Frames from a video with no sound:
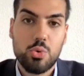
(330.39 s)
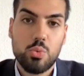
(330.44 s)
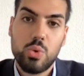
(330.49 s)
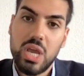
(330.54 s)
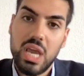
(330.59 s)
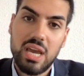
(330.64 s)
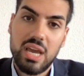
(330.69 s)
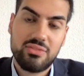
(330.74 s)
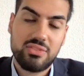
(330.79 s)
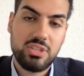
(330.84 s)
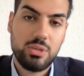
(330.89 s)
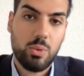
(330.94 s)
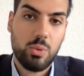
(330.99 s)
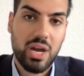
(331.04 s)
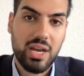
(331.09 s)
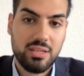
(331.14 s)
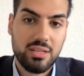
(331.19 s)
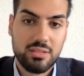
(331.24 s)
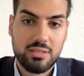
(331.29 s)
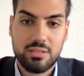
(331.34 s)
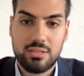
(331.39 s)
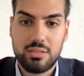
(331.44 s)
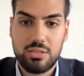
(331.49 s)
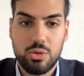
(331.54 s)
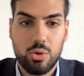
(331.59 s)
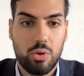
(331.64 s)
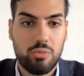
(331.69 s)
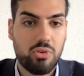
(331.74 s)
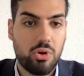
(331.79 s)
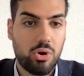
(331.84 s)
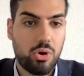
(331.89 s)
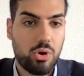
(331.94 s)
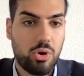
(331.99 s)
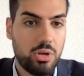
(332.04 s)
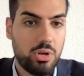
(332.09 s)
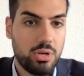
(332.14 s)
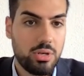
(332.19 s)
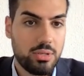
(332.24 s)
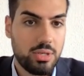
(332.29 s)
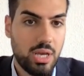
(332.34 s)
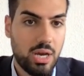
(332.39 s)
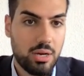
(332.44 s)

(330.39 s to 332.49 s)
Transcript: we have divided the overall